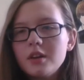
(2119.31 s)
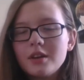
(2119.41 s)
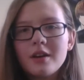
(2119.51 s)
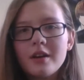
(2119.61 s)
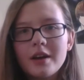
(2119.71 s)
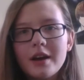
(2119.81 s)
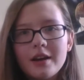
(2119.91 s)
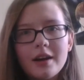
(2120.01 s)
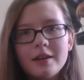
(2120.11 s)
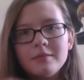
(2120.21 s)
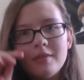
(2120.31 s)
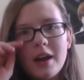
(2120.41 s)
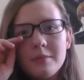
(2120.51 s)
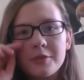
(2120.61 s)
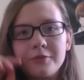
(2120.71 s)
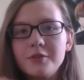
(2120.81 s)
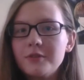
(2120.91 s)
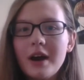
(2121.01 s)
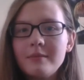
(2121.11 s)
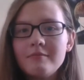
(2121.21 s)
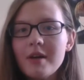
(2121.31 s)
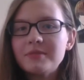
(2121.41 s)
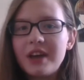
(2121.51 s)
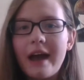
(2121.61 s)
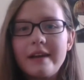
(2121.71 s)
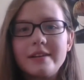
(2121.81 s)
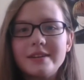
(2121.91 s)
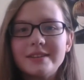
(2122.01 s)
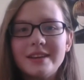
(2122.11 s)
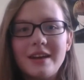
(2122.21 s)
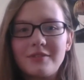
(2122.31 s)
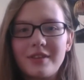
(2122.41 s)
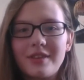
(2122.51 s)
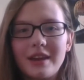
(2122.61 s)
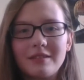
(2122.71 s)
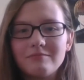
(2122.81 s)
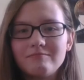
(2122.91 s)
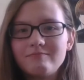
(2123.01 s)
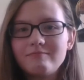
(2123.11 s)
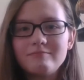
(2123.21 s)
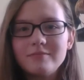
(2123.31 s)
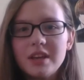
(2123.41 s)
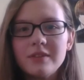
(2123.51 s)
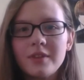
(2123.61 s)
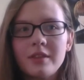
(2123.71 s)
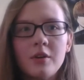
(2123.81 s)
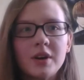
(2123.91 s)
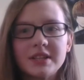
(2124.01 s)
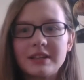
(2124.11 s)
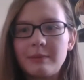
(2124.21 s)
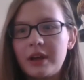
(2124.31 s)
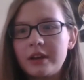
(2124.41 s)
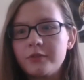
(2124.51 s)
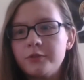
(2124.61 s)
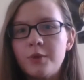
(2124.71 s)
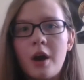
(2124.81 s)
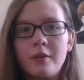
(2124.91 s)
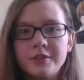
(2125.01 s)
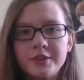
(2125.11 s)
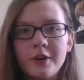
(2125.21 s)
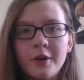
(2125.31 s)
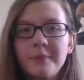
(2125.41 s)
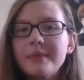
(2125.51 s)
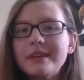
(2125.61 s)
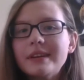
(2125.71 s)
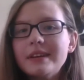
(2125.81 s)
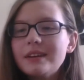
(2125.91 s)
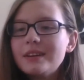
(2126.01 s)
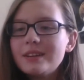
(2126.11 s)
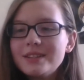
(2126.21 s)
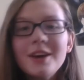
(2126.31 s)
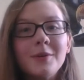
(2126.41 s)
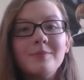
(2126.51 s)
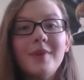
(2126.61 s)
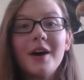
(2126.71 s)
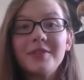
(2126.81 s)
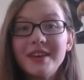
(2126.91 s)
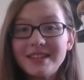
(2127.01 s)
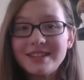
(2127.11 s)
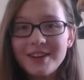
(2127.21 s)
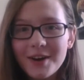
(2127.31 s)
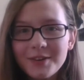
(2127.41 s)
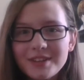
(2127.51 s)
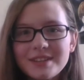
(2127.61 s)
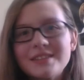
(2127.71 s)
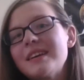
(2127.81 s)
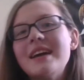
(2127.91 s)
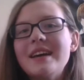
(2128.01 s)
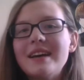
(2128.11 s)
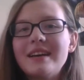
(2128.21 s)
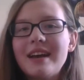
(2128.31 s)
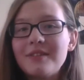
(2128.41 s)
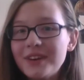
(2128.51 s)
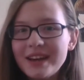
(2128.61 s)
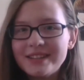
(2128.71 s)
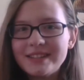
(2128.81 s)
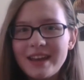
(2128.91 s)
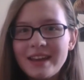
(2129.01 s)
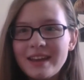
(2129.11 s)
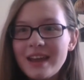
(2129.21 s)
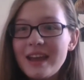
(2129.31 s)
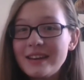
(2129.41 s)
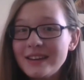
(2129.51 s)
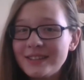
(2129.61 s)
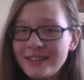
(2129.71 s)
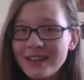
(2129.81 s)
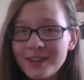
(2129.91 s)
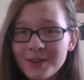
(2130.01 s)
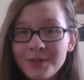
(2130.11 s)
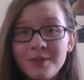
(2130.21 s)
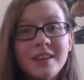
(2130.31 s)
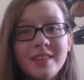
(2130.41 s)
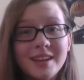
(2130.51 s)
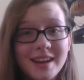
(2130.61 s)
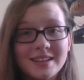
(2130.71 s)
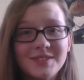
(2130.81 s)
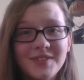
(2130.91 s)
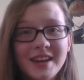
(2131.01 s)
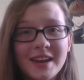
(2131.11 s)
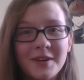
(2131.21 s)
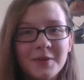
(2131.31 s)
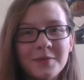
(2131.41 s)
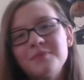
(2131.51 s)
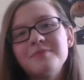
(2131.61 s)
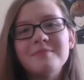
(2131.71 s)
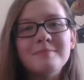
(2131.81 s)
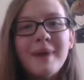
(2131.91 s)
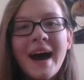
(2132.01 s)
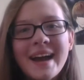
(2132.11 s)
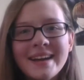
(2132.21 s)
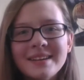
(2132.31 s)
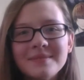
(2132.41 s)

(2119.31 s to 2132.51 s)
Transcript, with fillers: God, I'm through. I'm tired and everything, even though I slept like a few hours ago. So, on this note, have a nice day, and I see you in the next video. Bye!